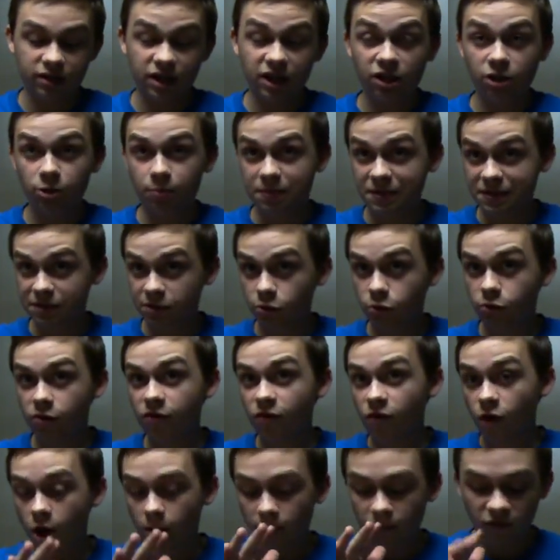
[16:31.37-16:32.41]
Take your pistol
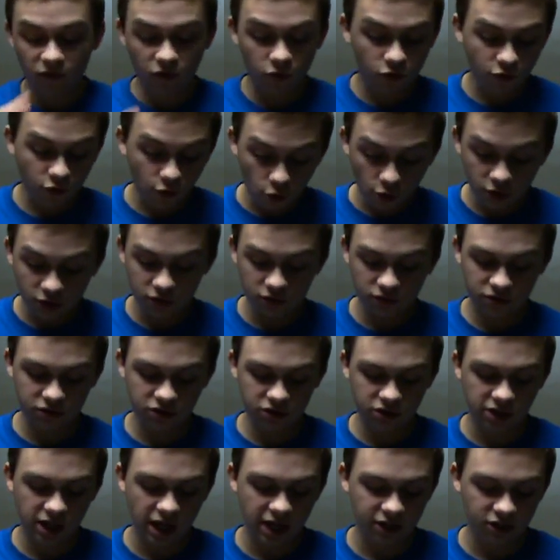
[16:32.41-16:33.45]
grip off before you
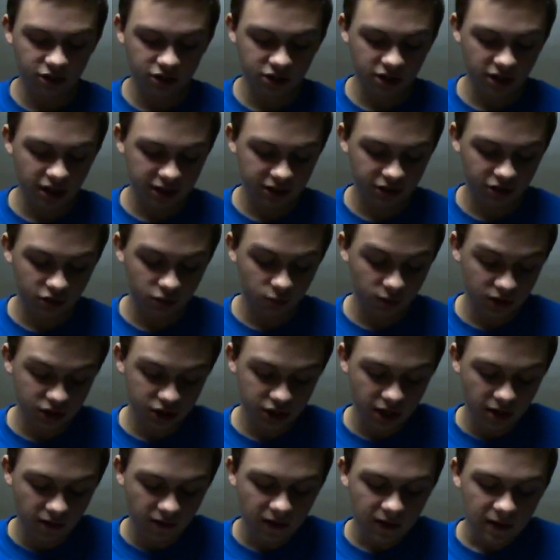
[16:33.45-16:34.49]
slide your selector switch
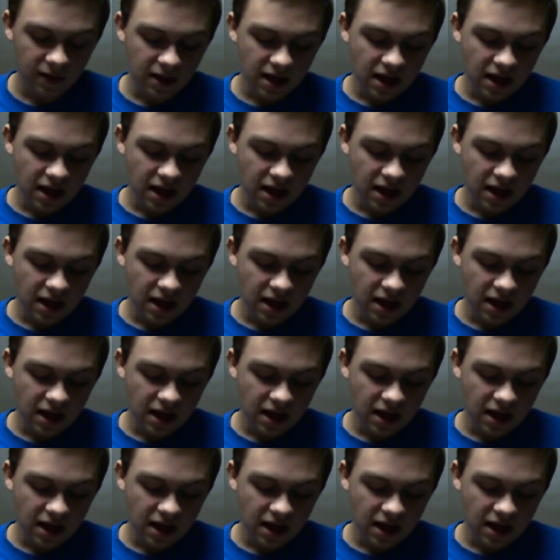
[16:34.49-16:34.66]
out,